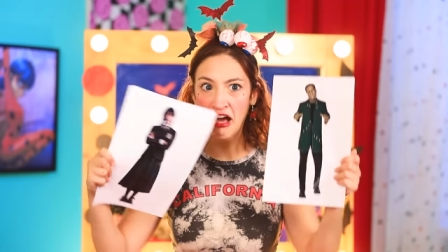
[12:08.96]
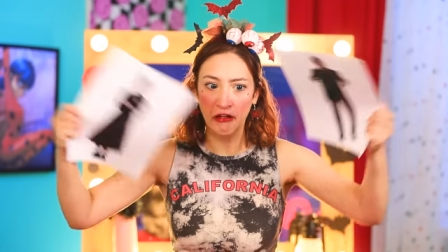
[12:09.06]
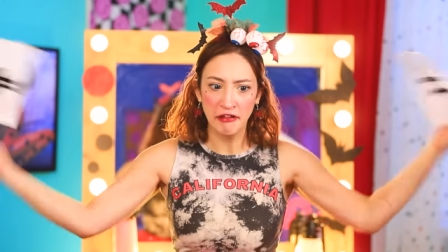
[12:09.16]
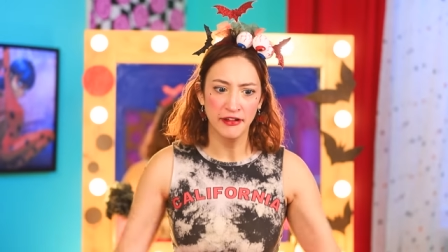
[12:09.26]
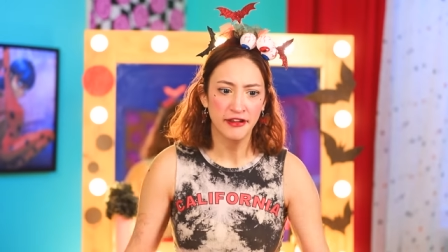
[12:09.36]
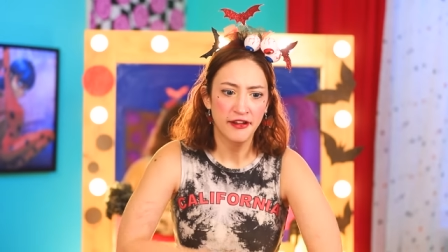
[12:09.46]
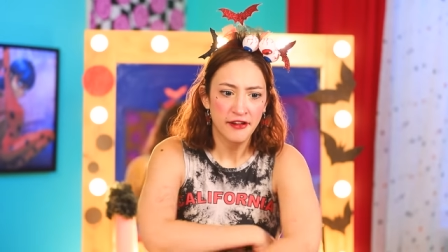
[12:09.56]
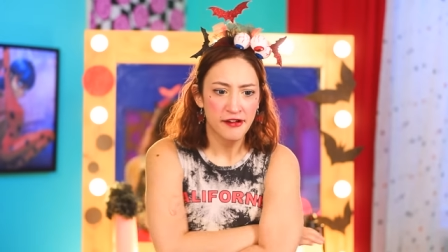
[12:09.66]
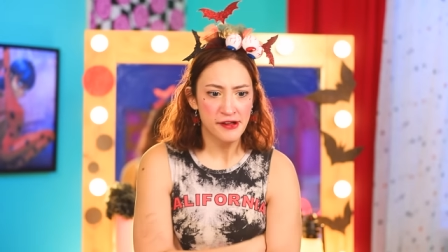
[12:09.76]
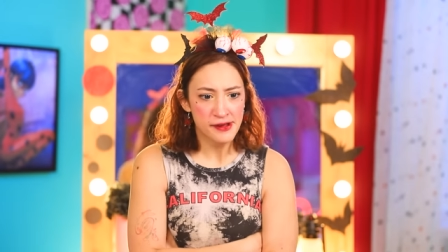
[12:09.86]
Oh, you two are so
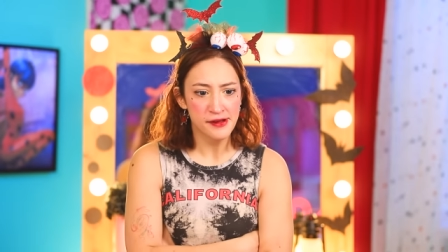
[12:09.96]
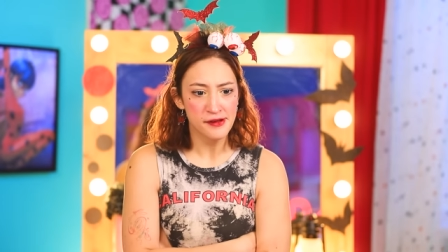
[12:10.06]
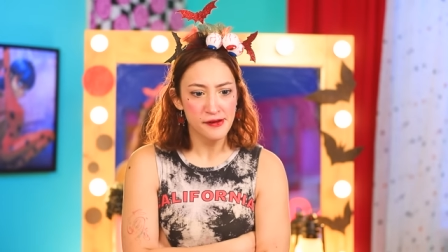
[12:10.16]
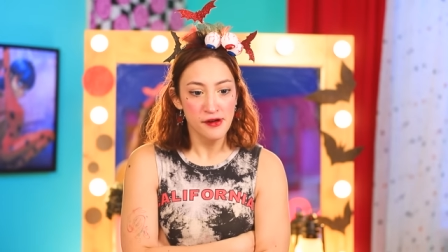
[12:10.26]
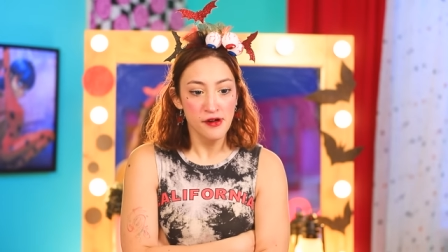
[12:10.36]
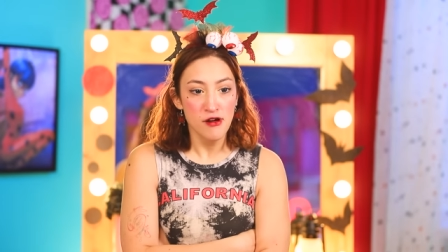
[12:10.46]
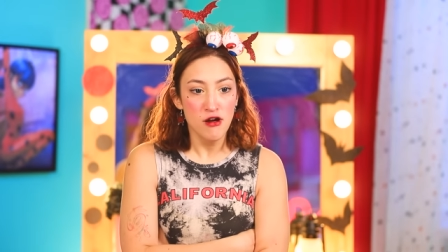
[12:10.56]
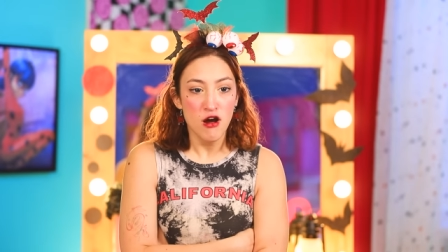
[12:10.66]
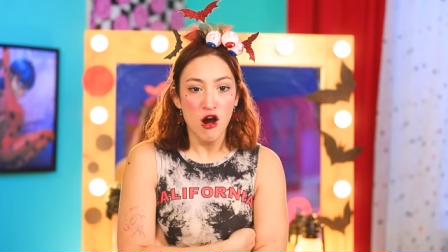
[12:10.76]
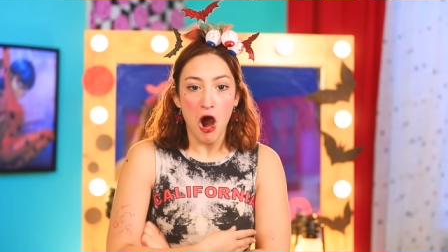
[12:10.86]
picky.
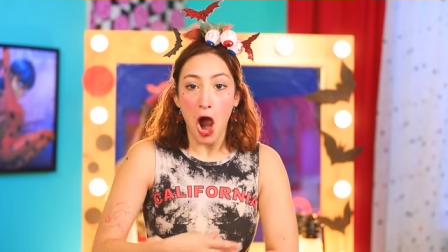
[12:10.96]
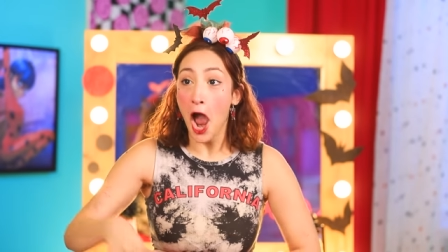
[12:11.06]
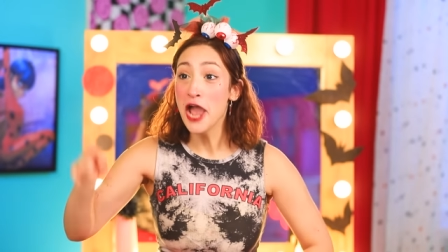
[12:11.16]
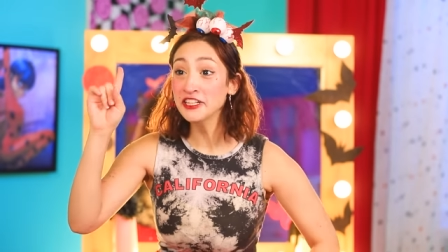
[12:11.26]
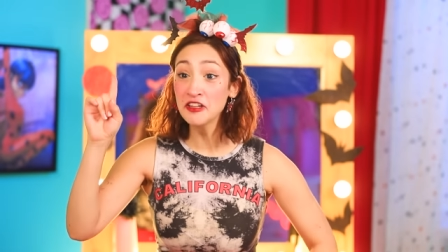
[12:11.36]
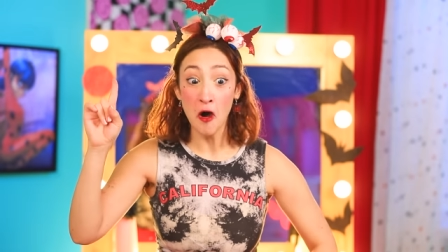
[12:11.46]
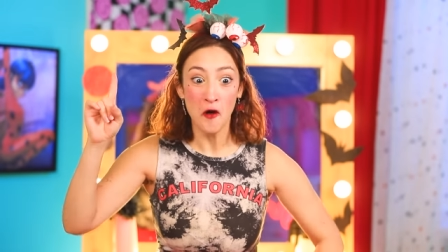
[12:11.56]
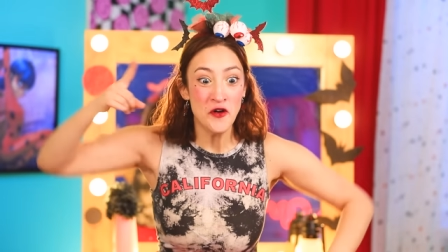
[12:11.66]
Oh, now